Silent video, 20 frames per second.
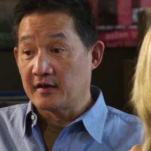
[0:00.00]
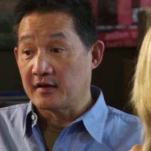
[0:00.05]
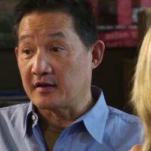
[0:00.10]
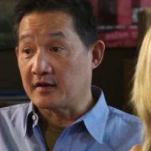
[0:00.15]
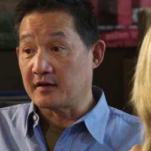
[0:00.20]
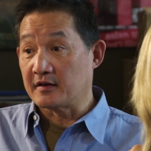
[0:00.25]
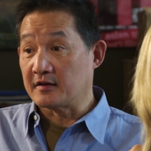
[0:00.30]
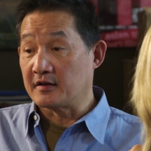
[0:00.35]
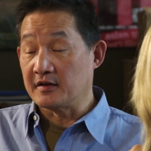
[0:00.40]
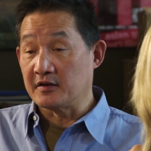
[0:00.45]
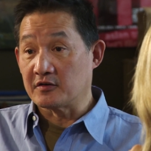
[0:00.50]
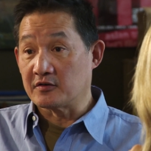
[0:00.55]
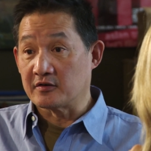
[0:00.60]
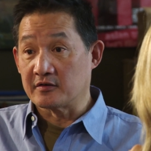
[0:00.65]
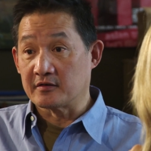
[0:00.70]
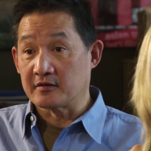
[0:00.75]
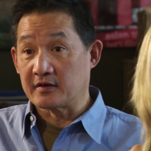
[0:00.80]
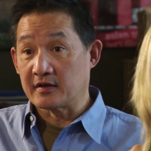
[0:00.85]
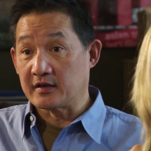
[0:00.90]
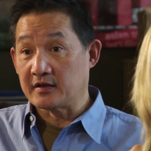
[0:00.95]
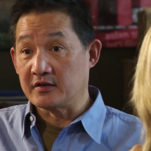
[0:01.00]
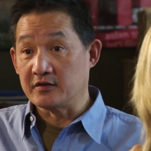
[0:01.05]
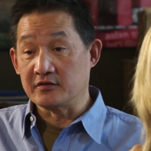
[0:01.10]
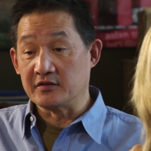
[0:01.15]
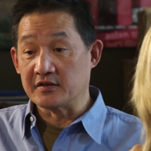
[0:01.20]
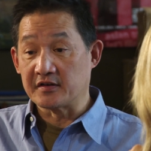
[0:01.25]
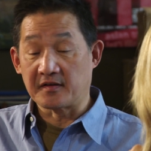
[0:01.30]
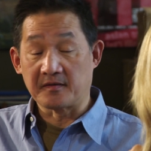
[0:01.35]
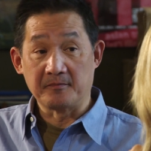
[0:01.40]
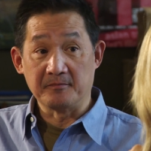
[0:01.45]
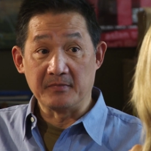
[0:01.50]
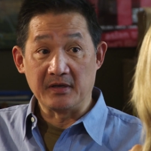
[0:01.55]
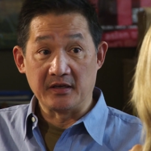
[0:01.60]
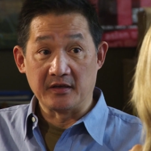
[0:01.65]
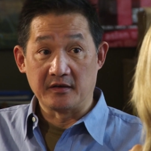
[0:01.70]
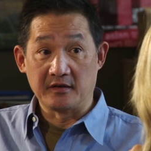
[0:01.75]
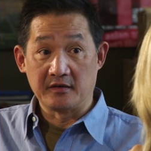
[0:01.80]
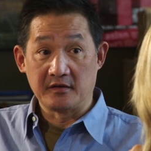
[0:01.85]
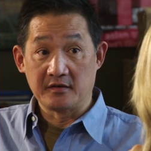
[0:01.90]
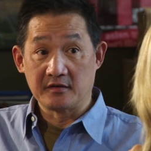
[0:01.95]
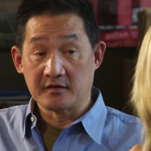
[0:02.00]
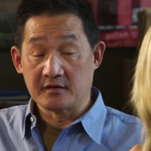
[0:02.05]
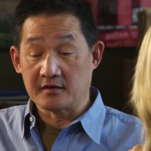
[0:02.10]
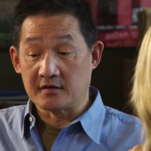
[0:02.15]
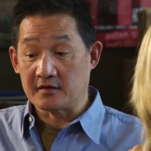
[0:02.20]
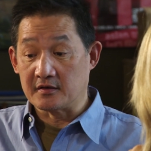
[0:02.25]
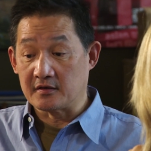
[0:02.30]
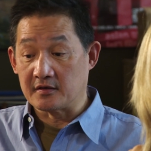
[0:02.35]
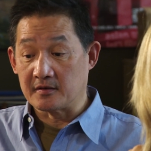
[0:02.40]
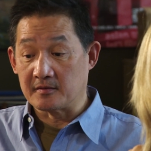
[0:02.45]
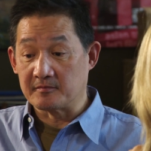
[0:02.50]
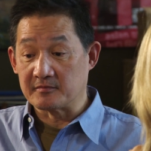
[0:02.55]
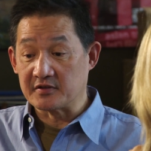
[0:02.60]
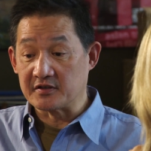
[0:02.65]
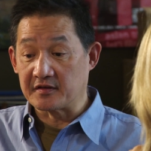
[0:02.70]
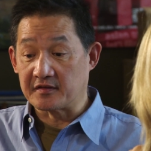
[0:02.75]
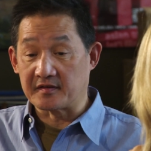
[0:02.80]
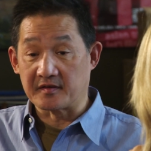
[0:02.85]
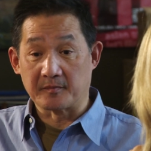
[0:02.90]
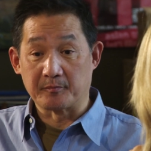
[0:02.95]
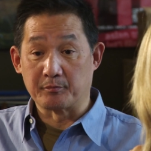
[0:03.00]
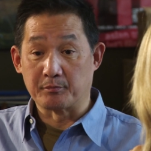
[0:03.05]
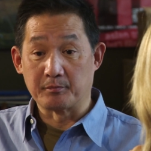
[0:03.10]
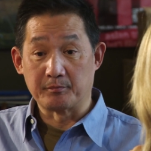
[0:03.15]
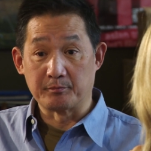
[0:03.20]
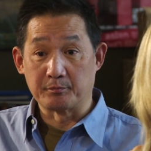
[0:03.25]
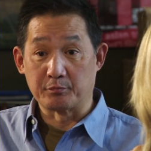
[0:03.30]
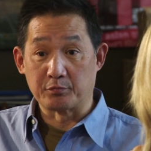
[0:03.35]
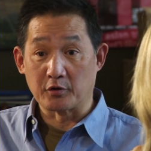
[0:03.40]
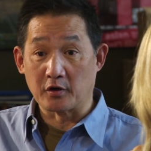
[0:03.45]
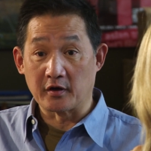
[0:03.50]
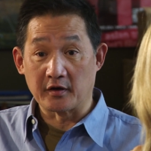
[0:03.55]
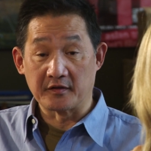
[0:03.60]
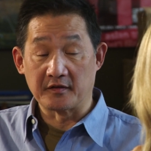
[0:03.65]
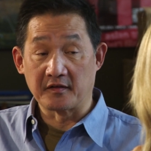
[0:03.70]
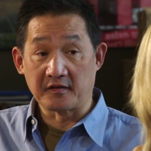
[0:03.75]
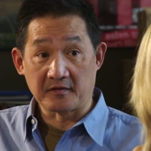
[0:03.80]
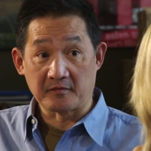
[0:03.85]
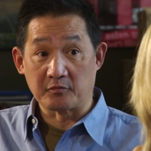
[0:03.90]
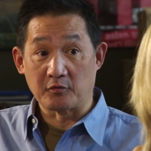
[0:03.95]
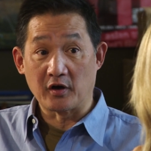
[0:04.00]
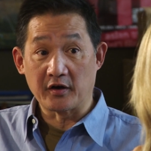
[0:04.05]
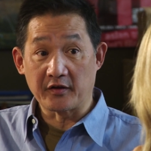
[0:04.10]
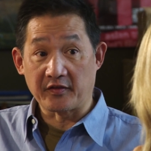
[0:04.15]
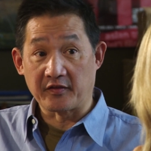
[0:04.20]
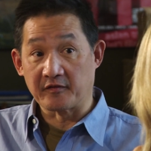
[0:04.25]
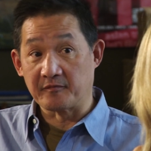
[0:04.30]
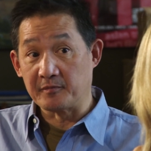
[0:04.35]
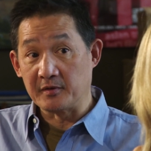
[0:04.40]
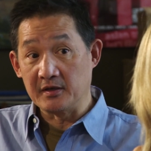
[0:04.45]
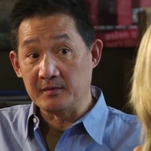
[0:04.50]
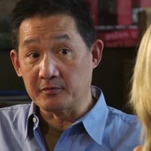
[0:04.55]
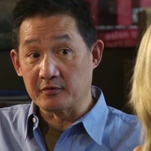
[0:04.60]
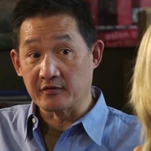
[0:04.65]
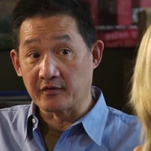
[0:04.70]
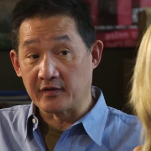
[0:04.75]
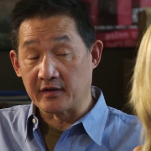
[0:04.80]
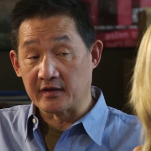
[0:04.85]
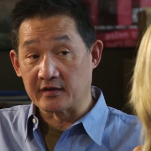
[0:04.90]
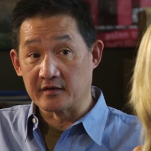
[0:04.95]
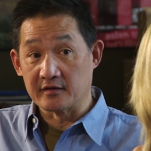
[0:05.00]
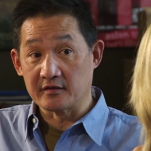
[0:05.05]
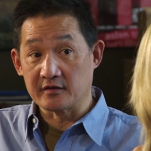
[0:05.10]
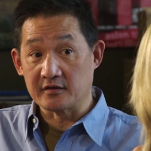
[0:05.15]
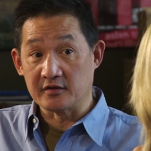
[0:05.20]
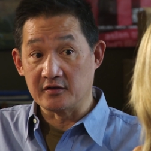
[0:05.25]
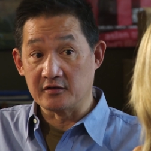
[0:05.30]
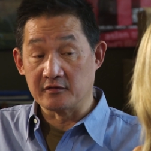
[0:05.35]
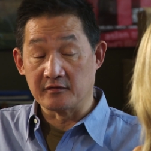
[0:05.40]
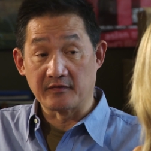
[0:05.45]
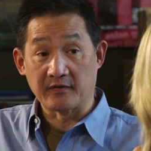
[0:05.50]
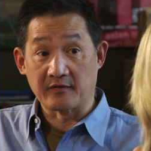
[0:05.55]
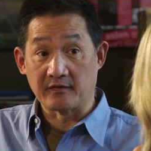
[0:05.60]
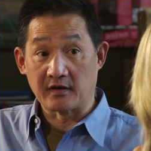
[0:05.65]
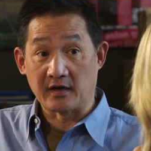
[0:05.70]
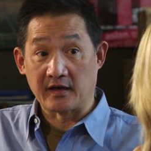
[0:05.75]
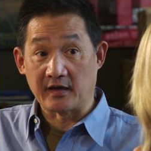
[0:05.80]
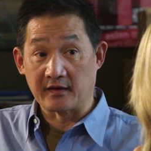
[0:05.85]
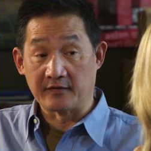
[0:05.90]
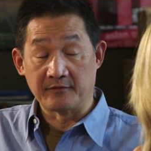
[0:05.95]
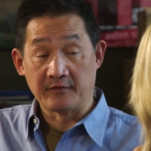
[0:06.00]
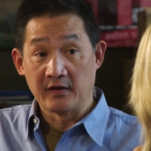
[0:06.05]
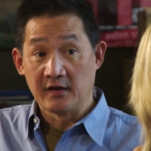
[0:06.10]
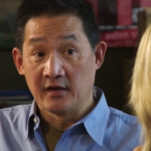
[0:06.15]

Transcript: and here you just meet um, just a broad swath of people that you've I've